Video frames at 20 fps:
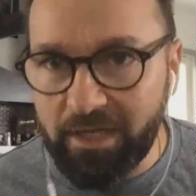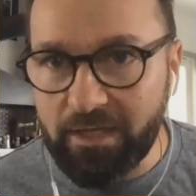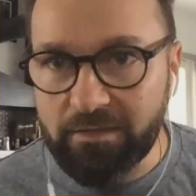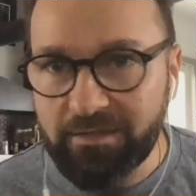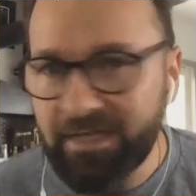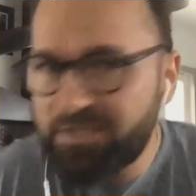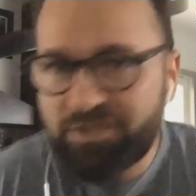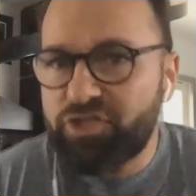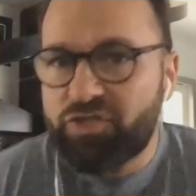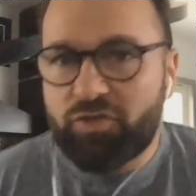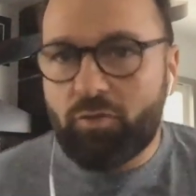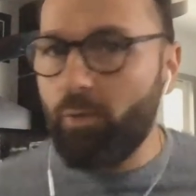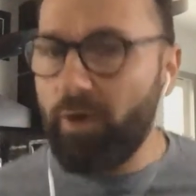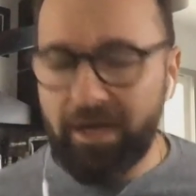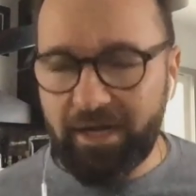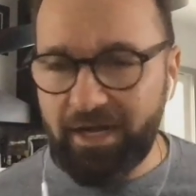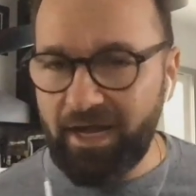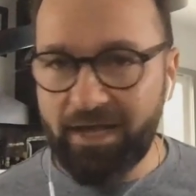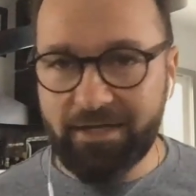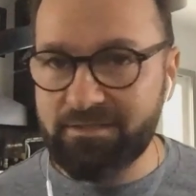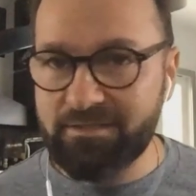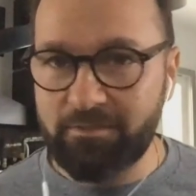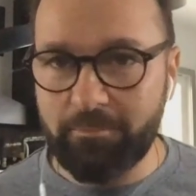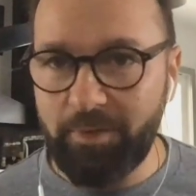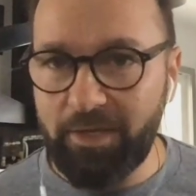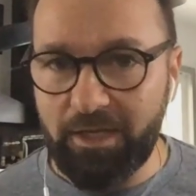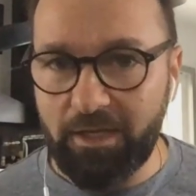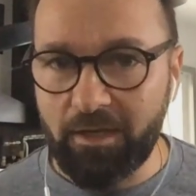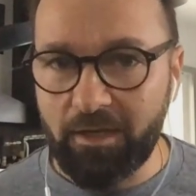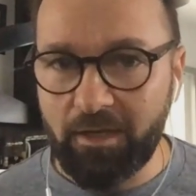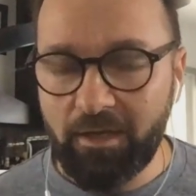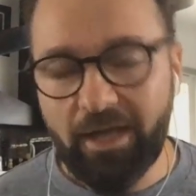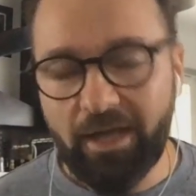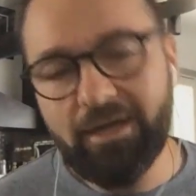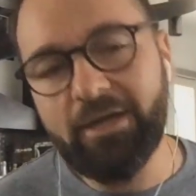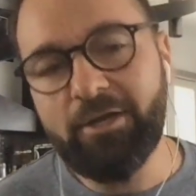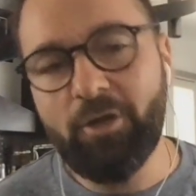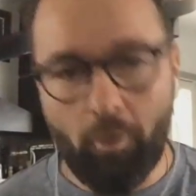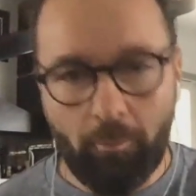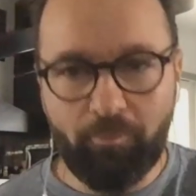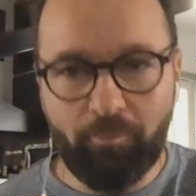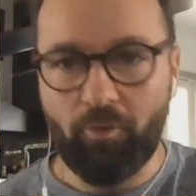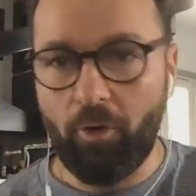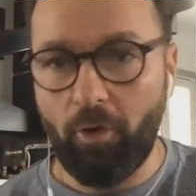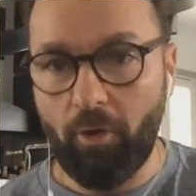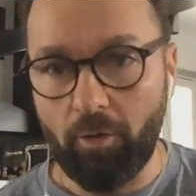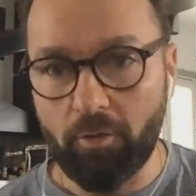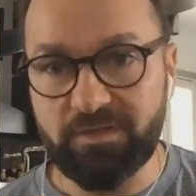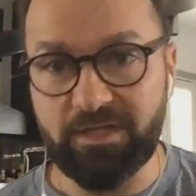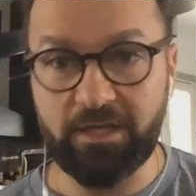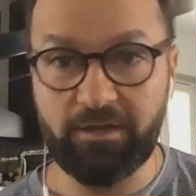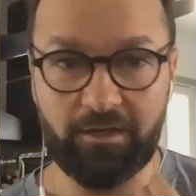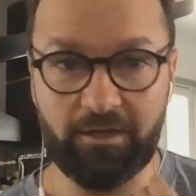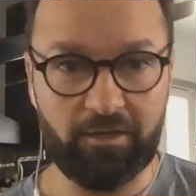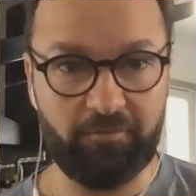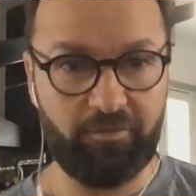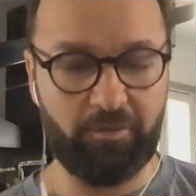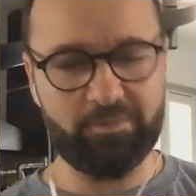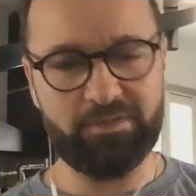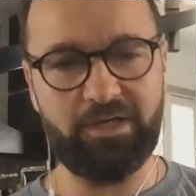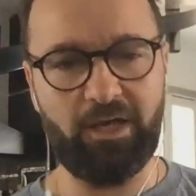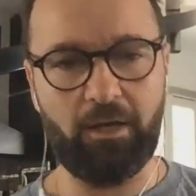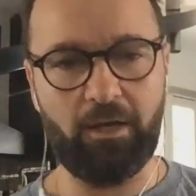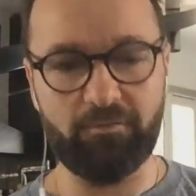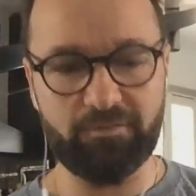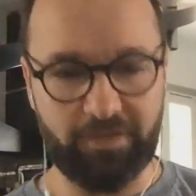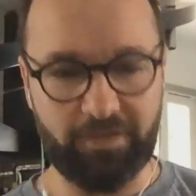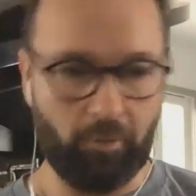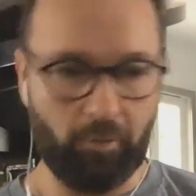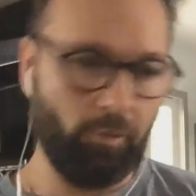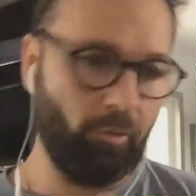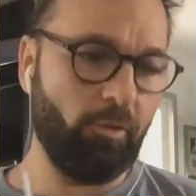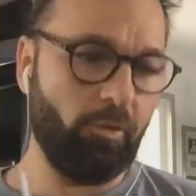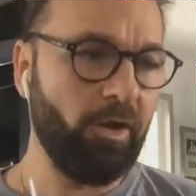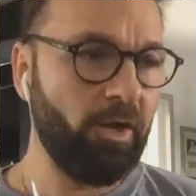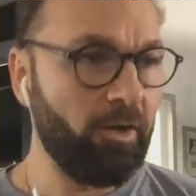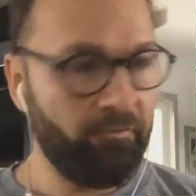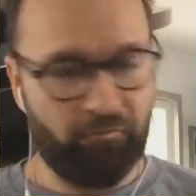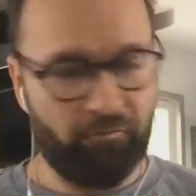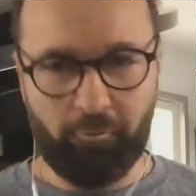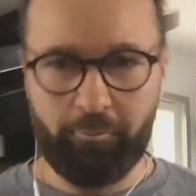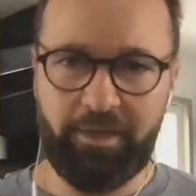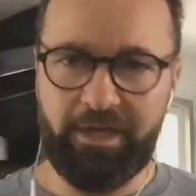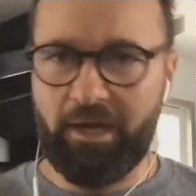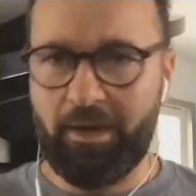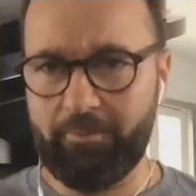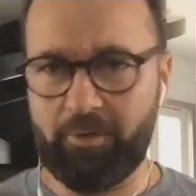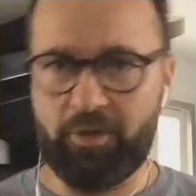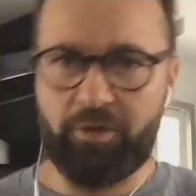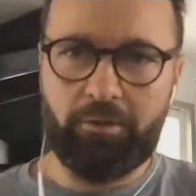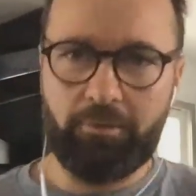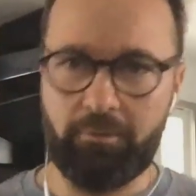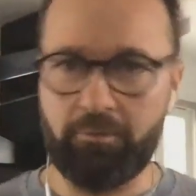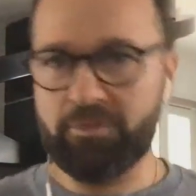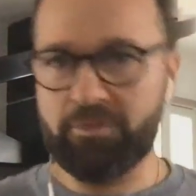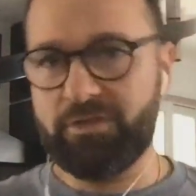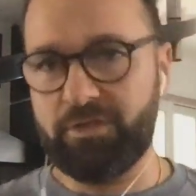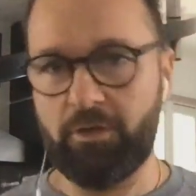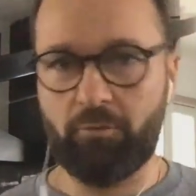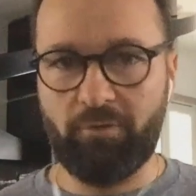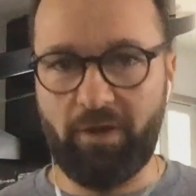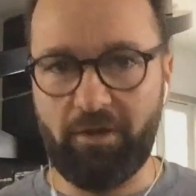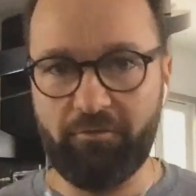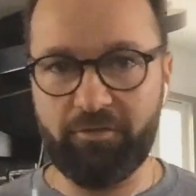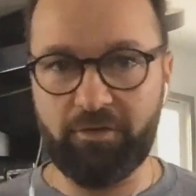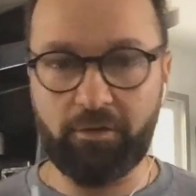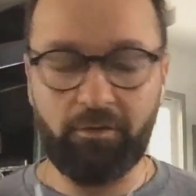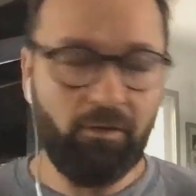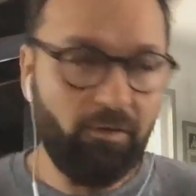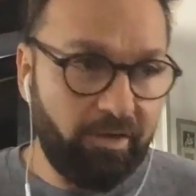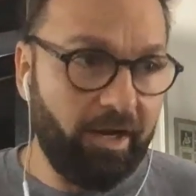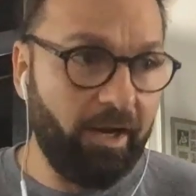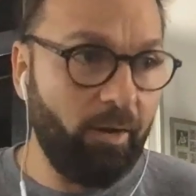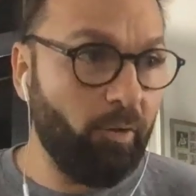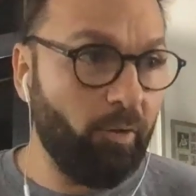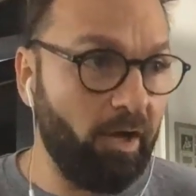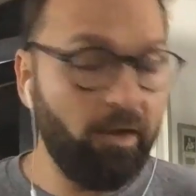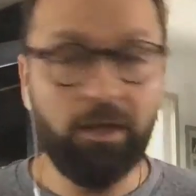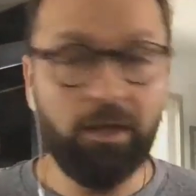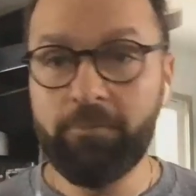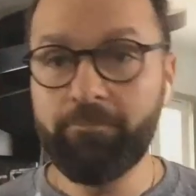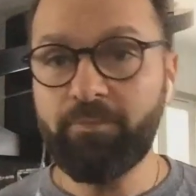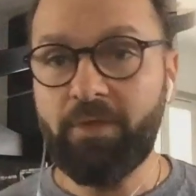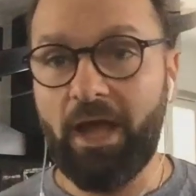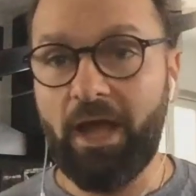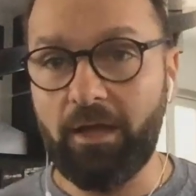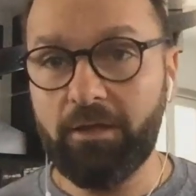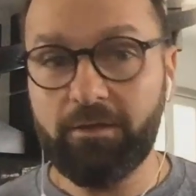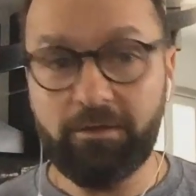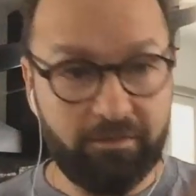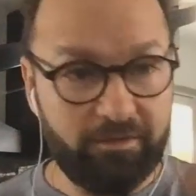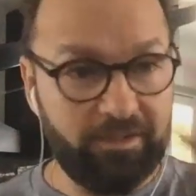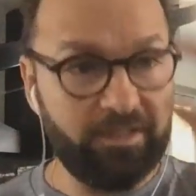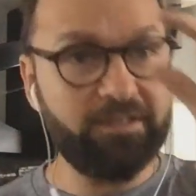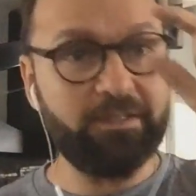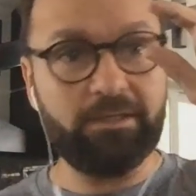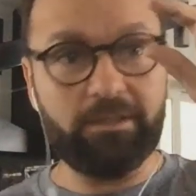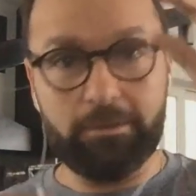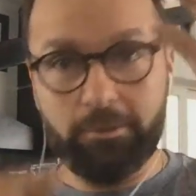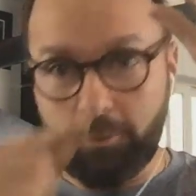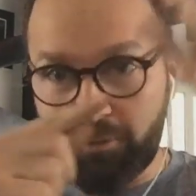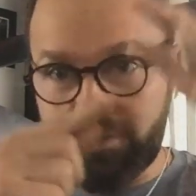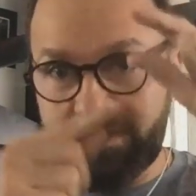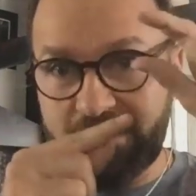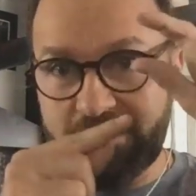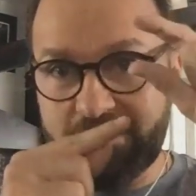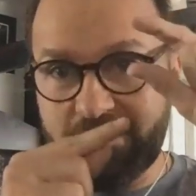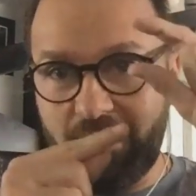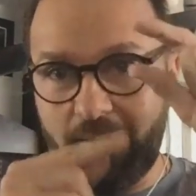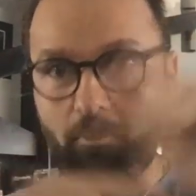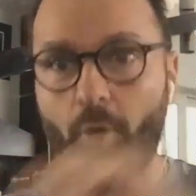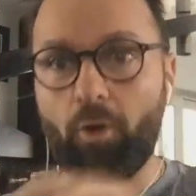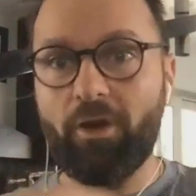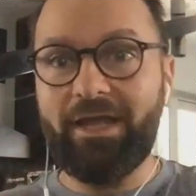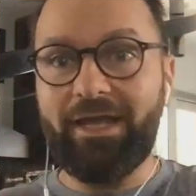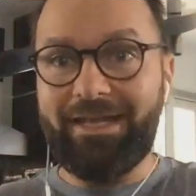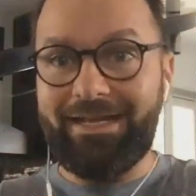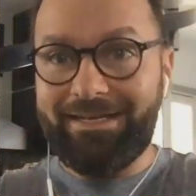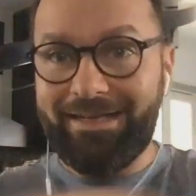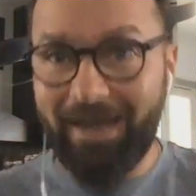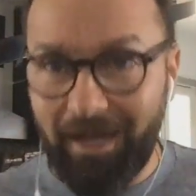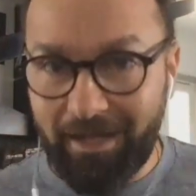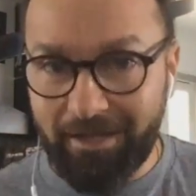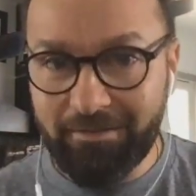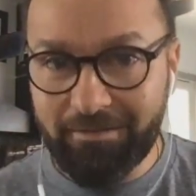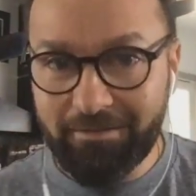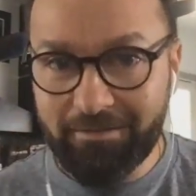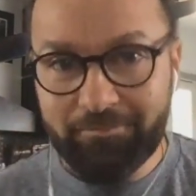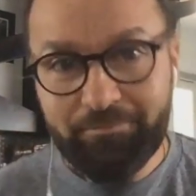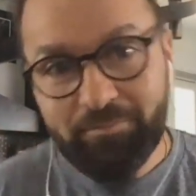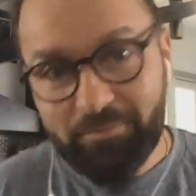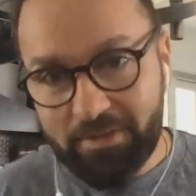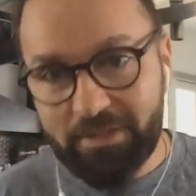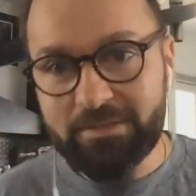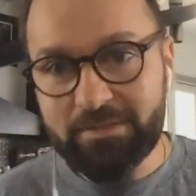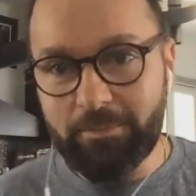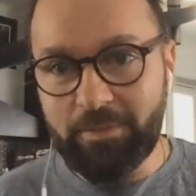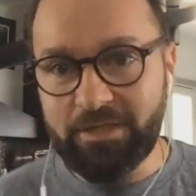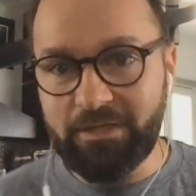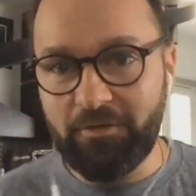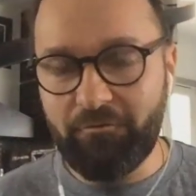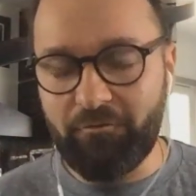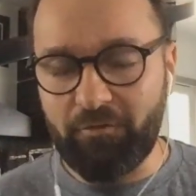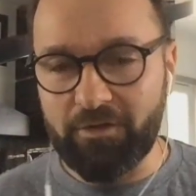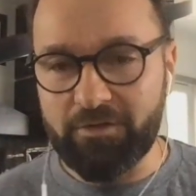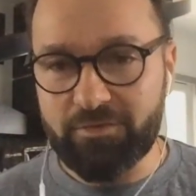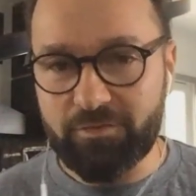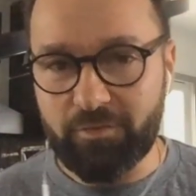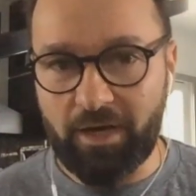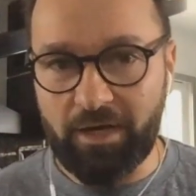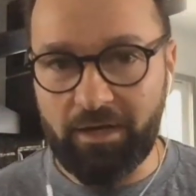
That's just the way it has to be. And I know pros, they think of themselves like, oh, for me, I'm going to lose, you know, revenue. Okay, well, th- losing some or getting none is a big difference, right?